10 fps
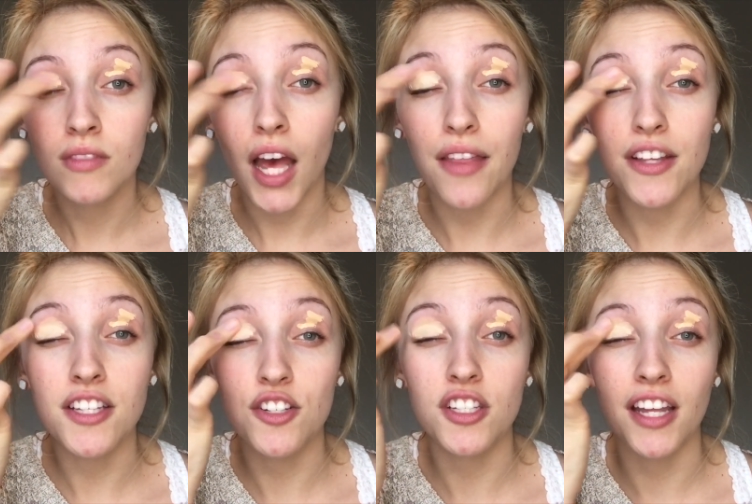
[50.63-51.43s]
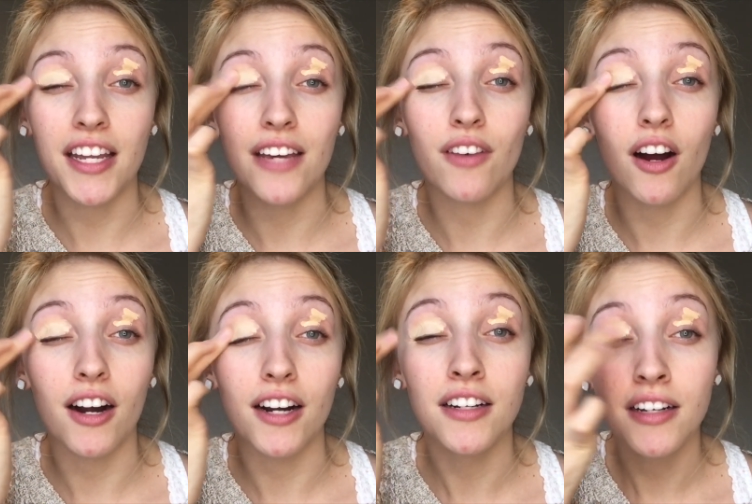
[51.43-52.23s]
And this is just going to give
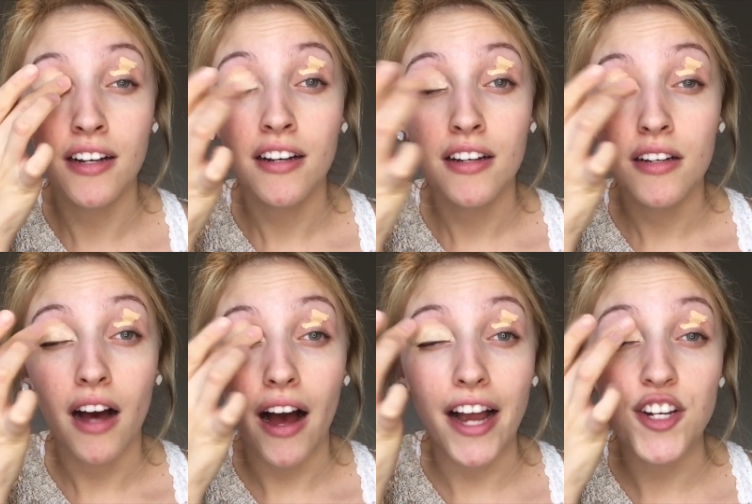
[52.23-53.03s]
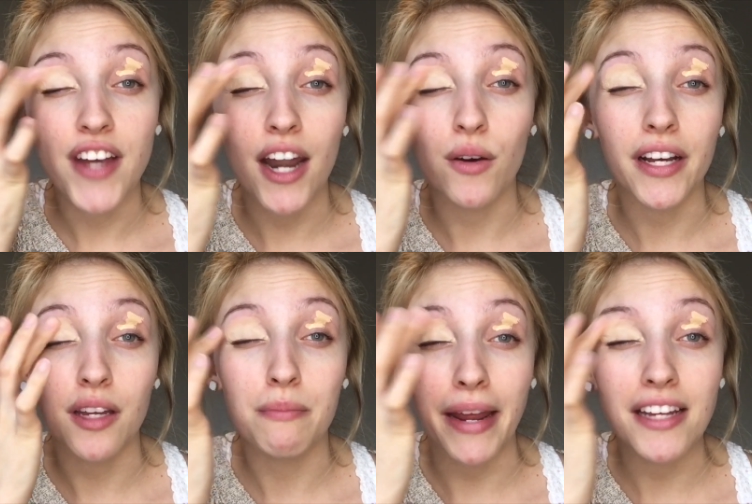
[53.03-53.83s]
our eyeshadow a
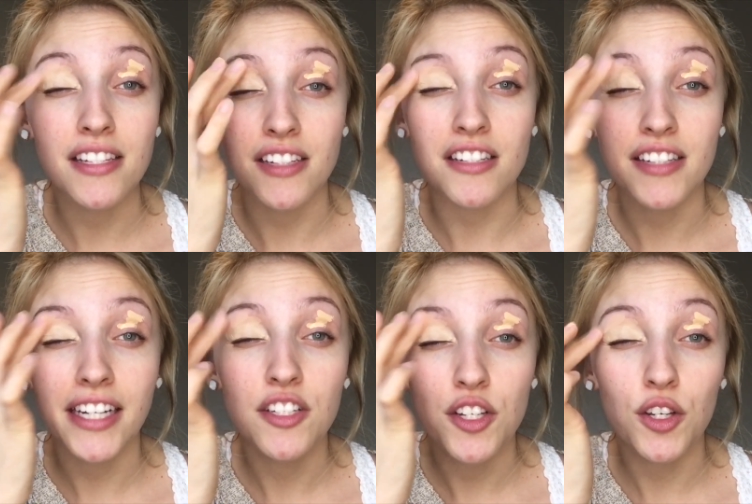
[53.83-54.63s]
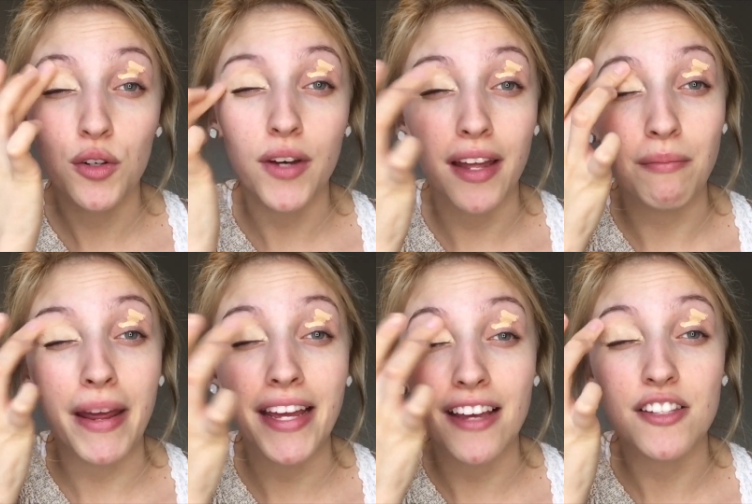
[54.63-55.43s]
good base to stick to and
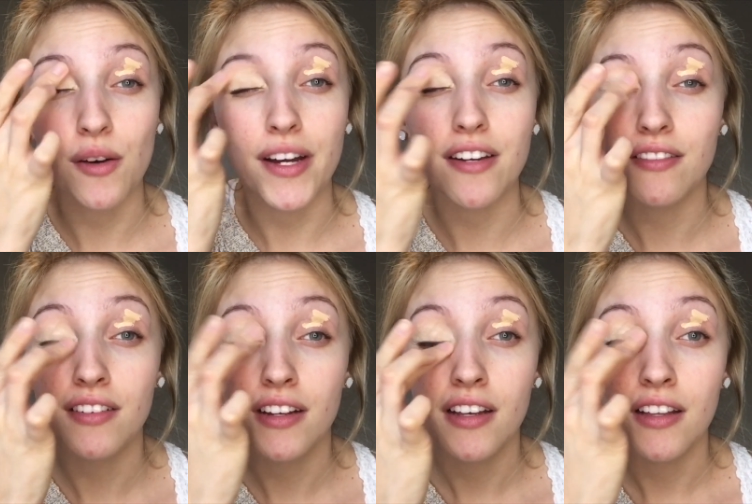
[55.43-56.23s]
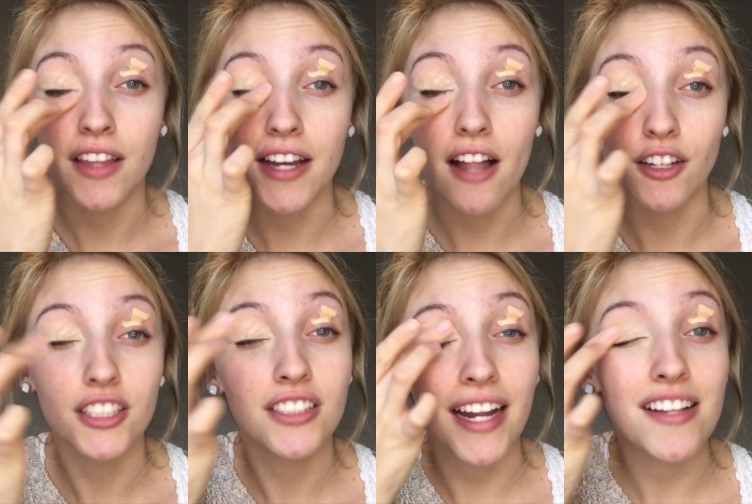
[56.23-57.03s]
make it so the color
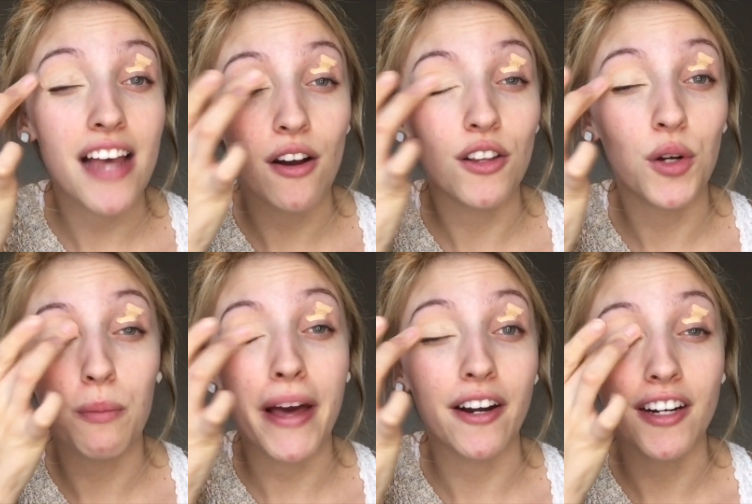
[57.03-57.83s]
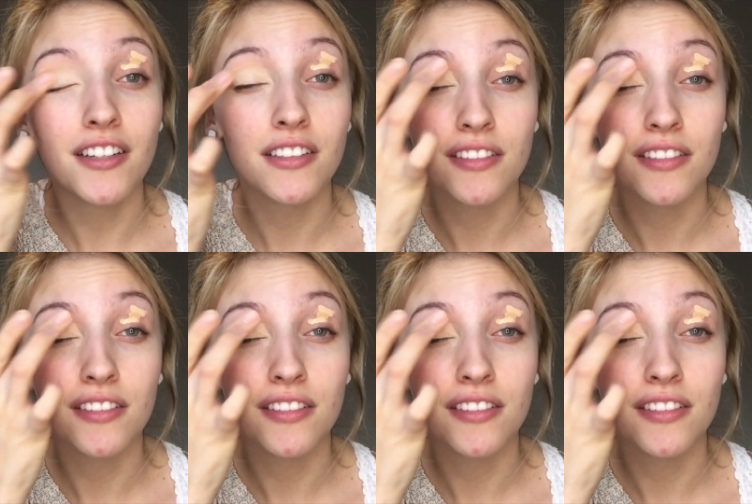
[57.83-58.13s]
stands out a little better.